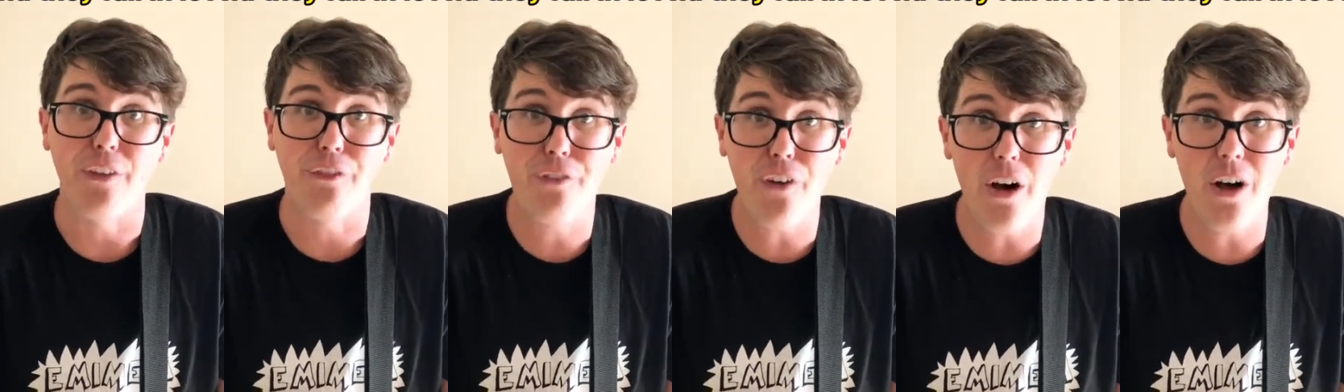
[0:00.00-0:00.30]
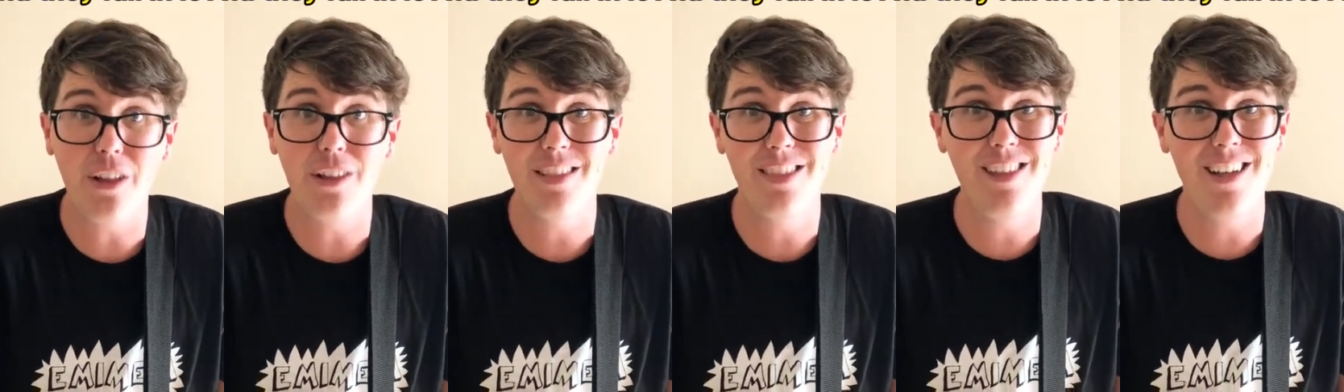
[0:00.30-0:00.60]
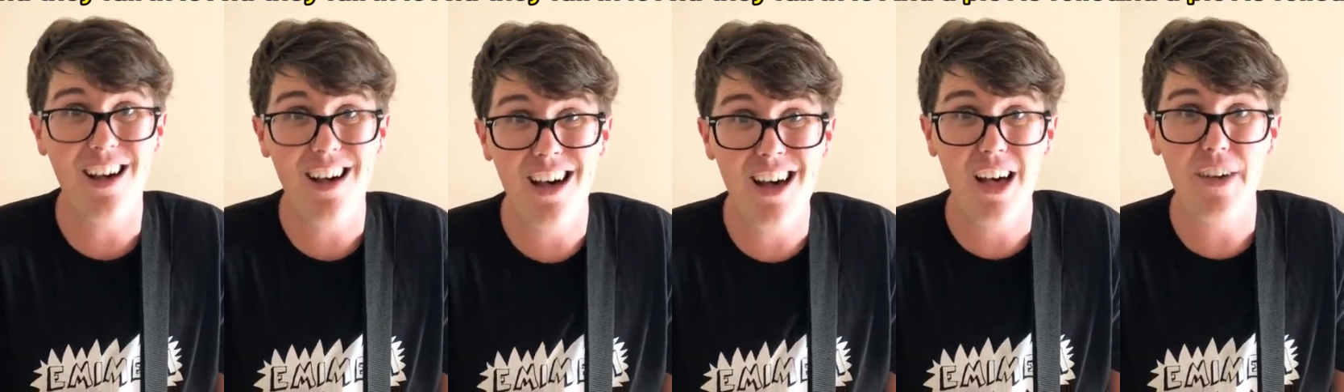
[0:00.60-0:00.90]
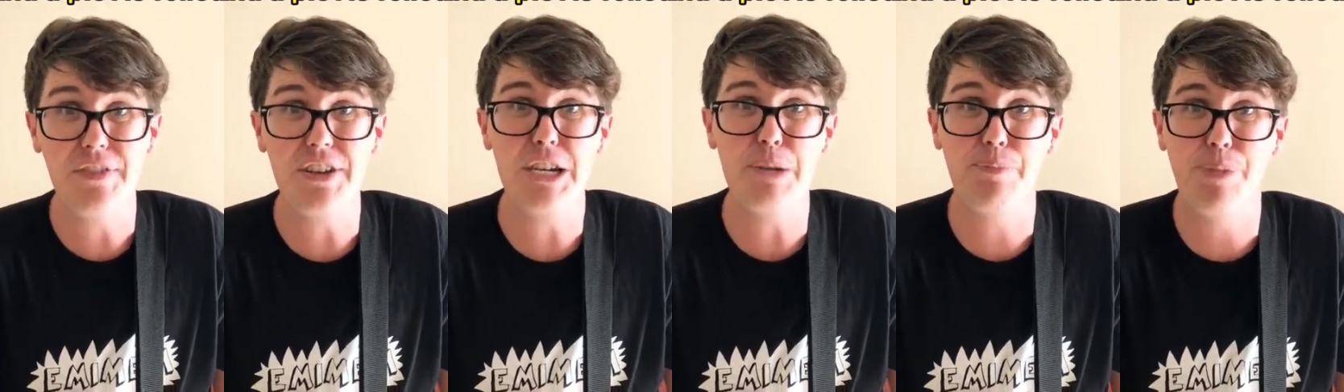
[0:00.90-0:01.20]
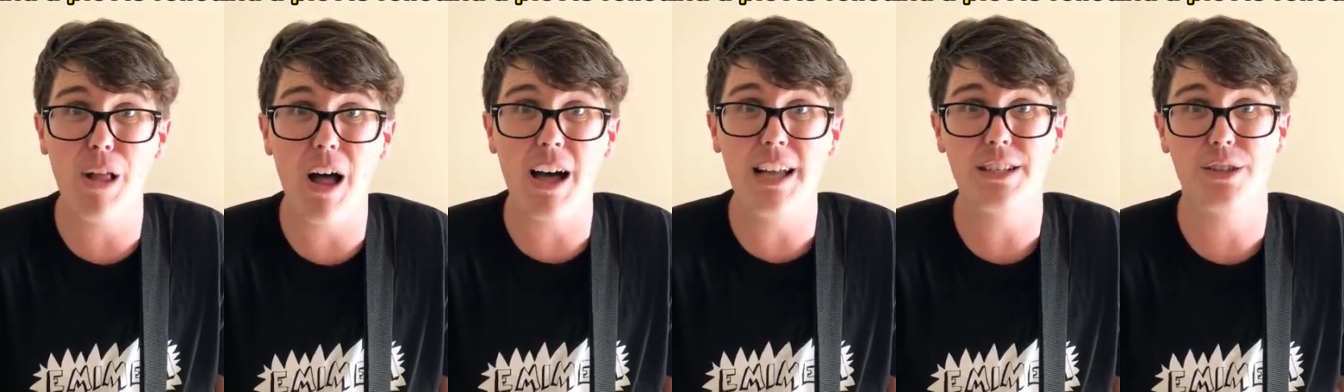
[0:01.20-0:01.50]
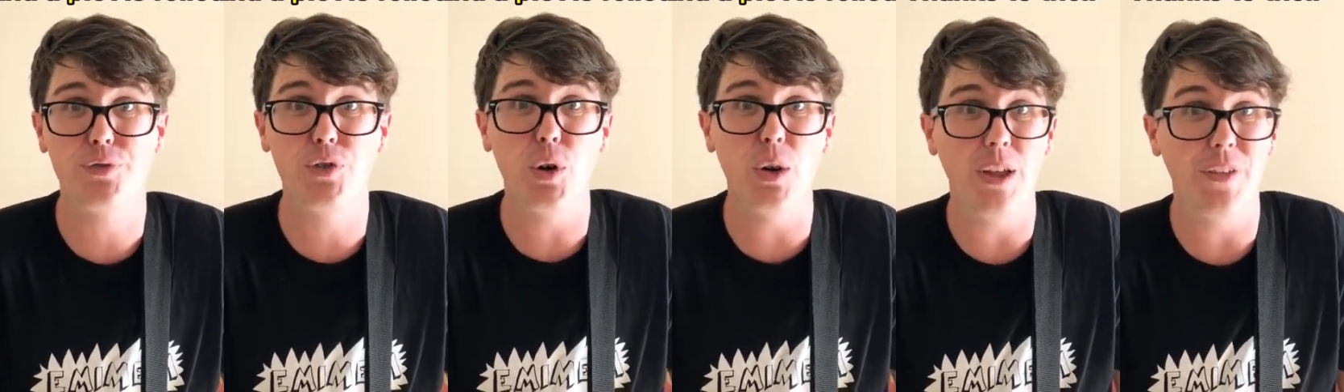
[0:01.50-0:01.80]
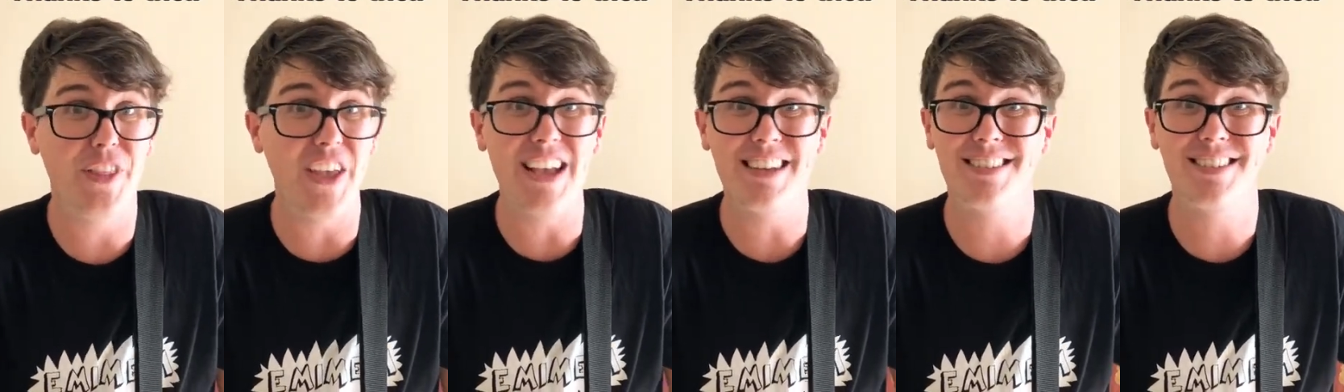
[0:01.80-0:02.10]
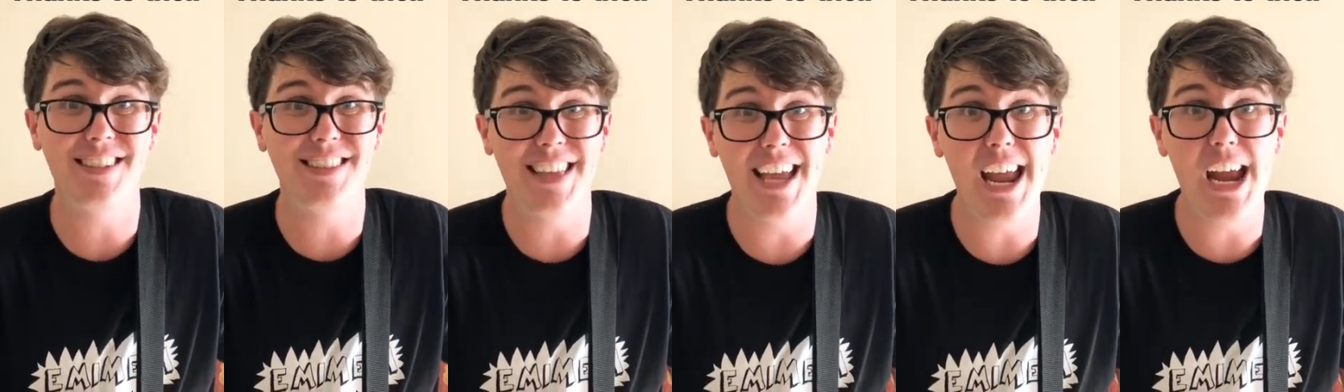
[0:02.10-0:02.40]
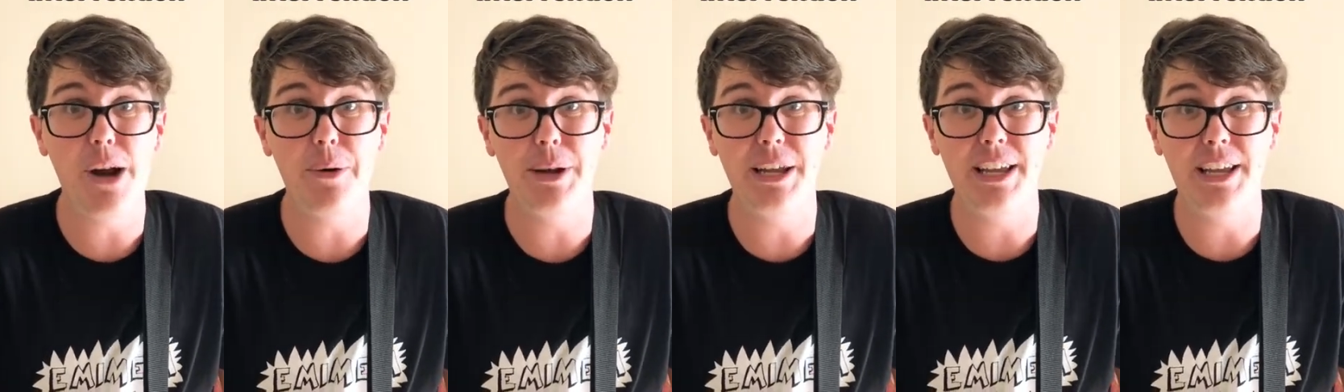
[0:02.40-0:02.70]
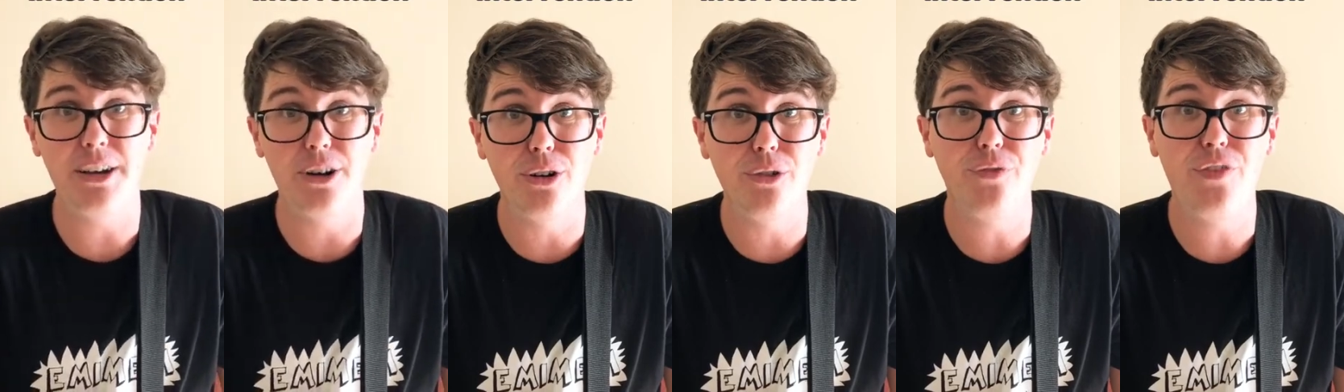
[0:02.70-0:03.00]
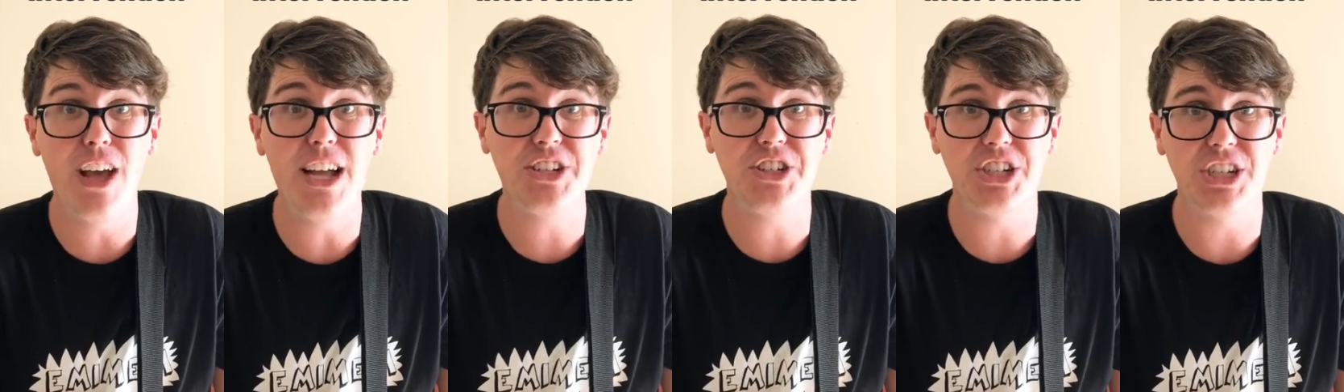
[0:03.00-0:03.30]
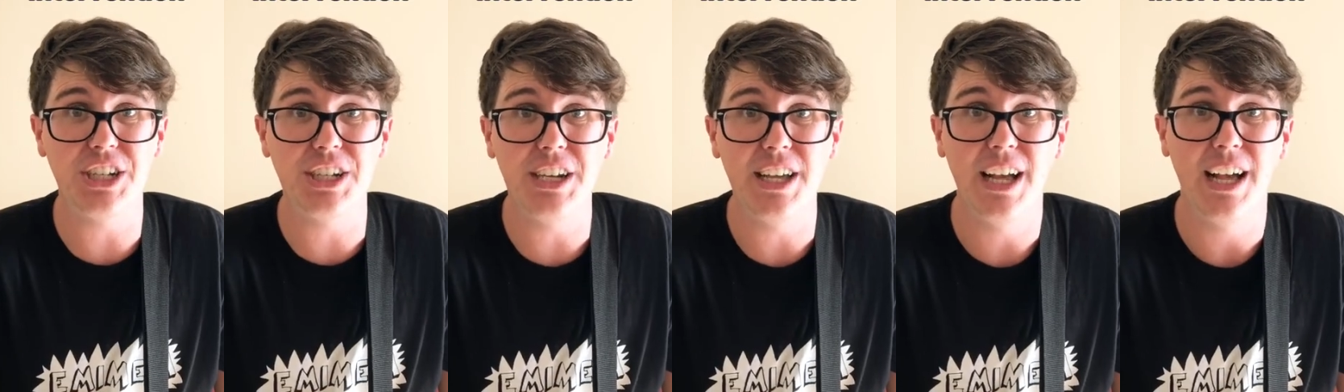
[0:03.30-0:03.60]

fall in love and plot is foiled thanks to their intervention.